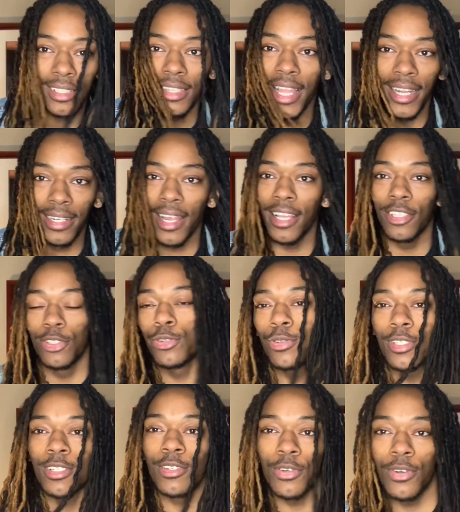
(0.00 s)
like not use
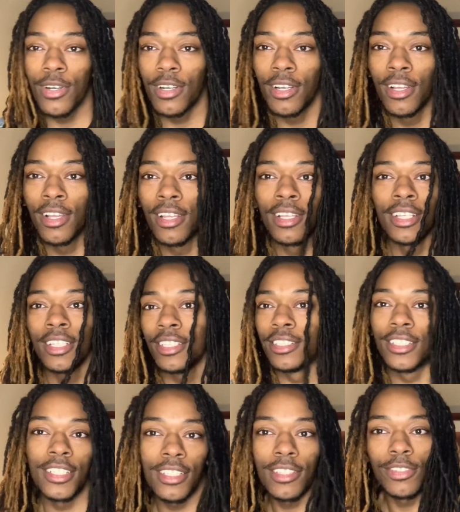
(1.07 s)
it or
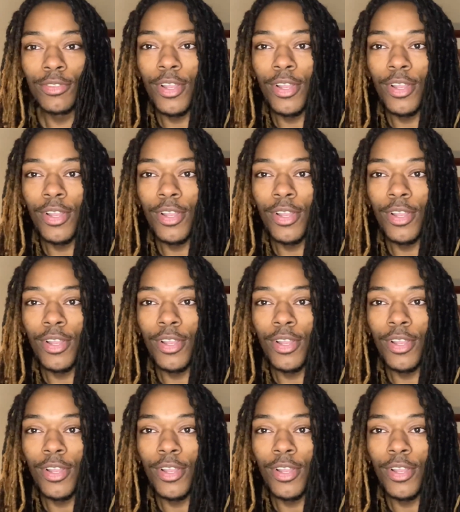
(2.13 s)
just,